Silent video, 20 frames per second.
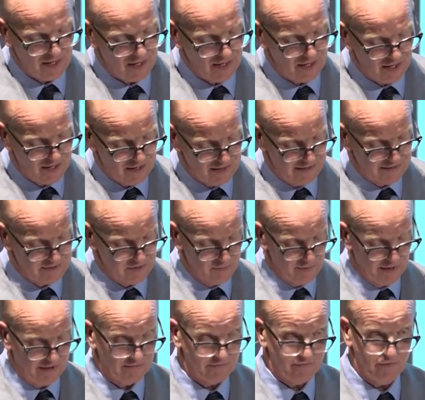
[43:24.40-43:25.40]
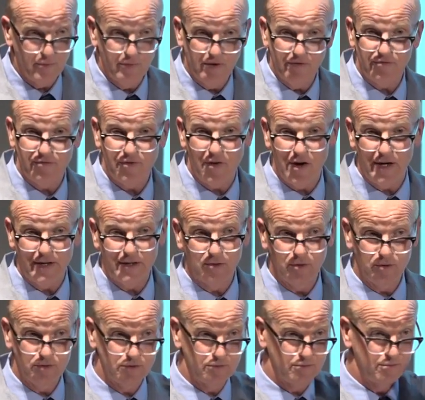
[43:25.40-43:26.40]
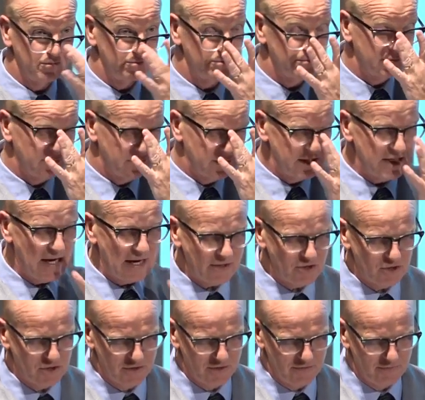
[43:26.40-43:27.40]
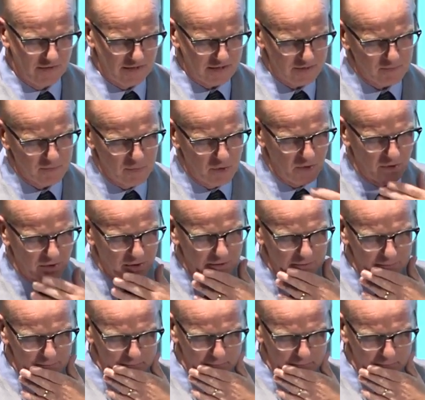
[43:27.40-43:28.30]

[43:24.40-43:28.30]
a, a little bit from the final section of this book,